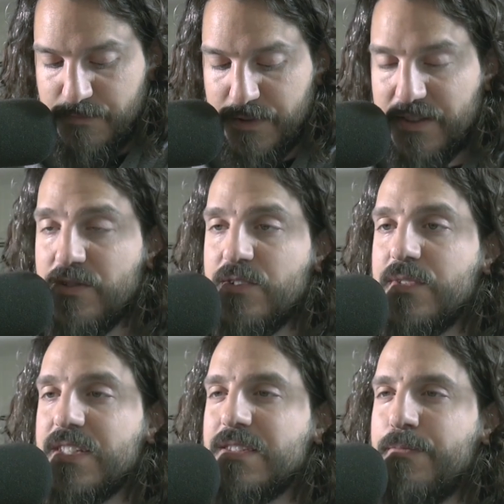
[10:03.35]
but they're
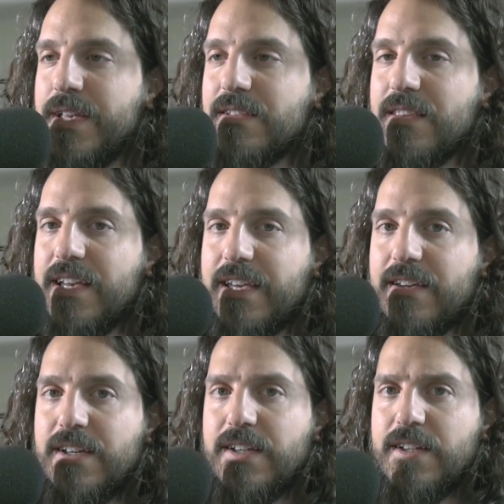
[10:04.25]
doing this big like
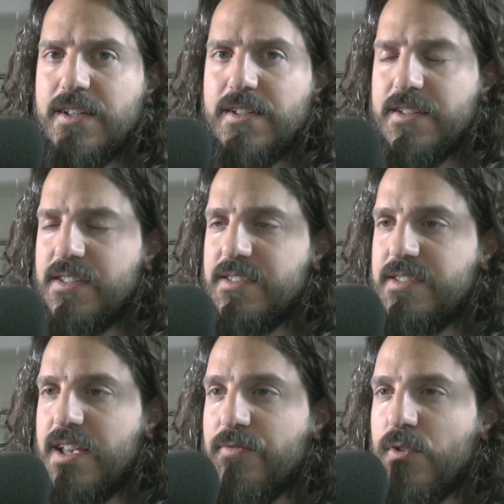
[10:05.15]

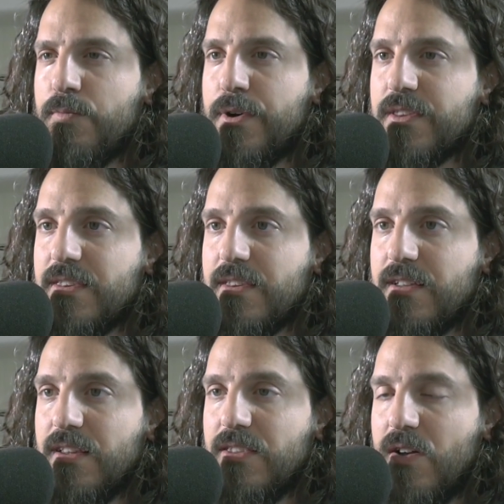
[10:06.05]
several month
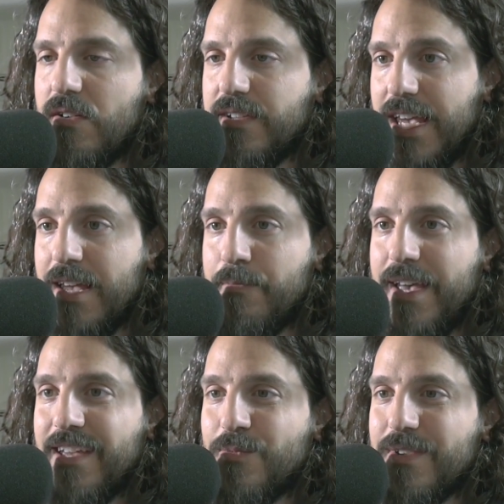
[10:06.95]
long
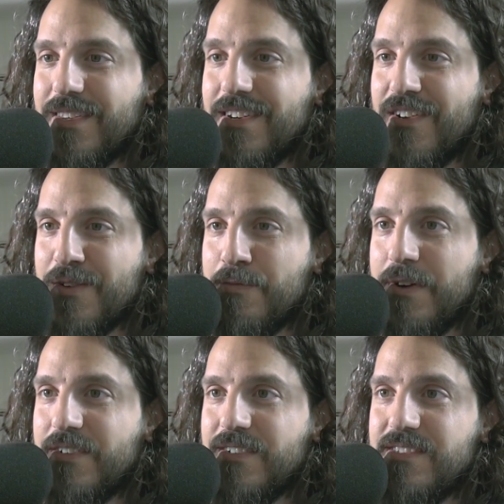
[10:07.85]
campaign with Nutter
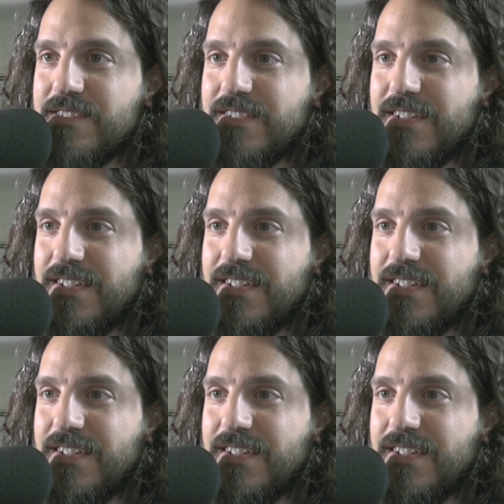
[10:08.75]
Butters.